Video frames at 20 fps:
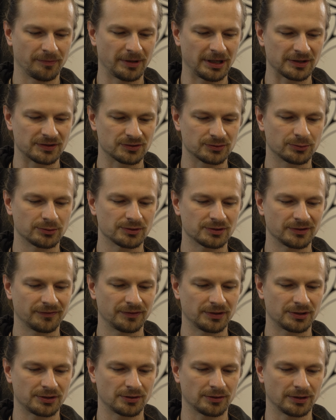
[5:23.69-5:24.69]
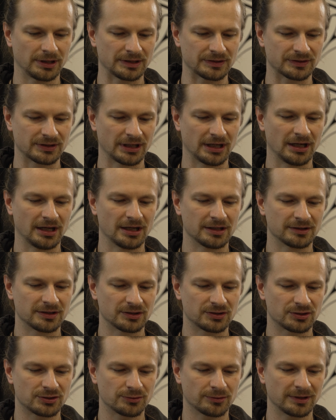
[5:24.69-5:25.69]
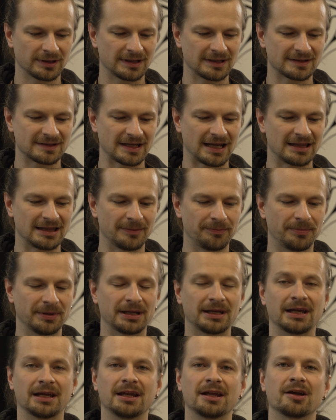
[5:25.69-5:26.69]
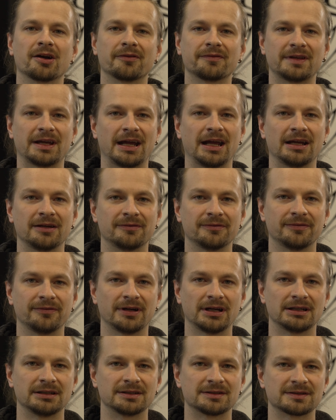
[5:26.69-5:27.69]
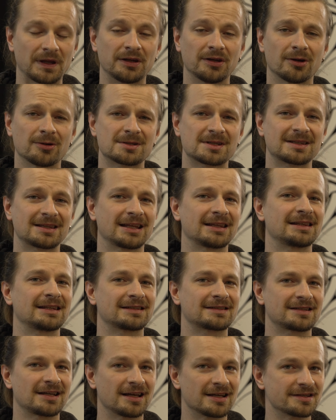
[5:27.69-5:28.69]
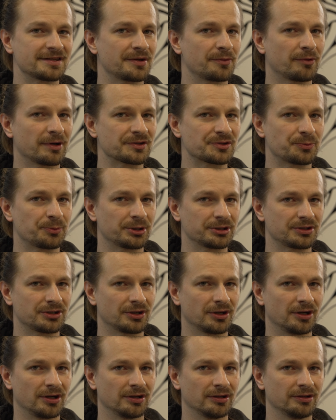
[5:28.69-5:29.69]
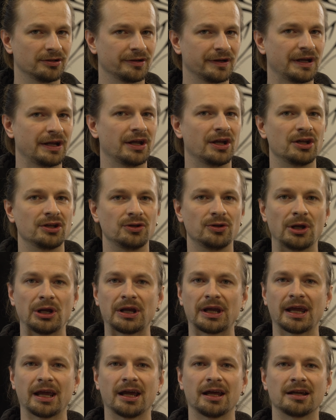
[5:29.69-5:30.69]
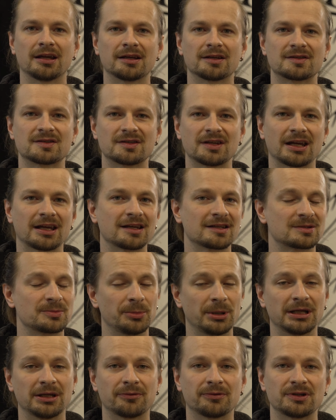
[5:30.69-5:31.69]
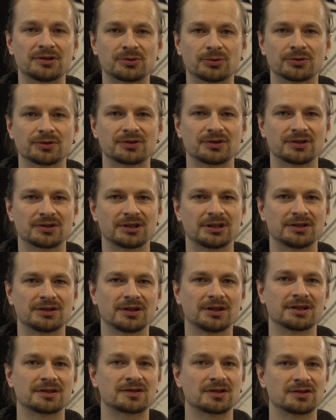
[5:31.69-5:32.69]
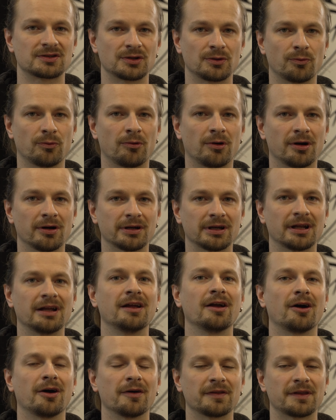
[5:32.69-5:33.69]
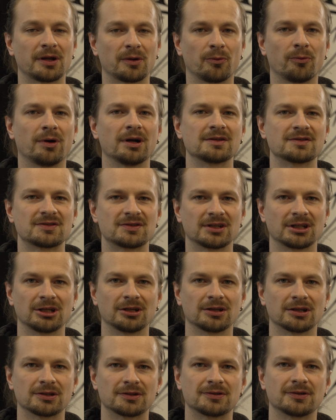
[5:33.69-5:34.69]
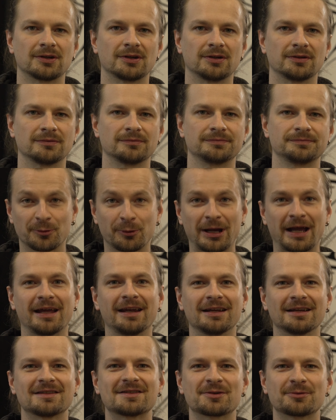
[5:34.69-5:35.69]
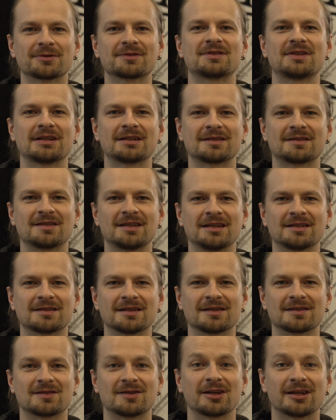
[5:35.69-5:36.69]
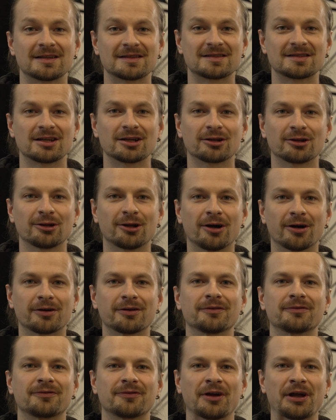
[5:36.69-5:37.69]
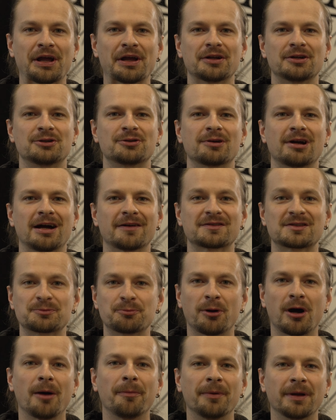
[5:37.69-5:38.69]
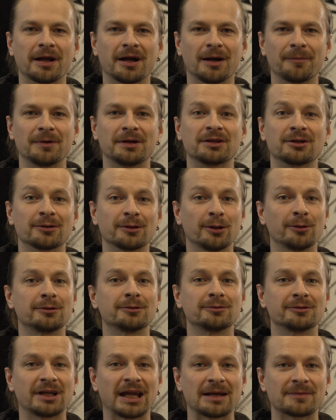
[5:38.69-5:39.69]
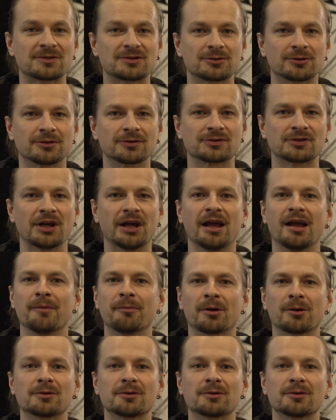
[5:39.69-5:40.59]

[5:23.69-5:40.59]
by a source of your choice. Destroy this at the beginning of the end phase. Note that this isn't once per turn. You can sink as many resources into this as you want on that one singular turn. So we're heading into Rosetta season, so you can see a lot of drafts popping up in your local game stores, but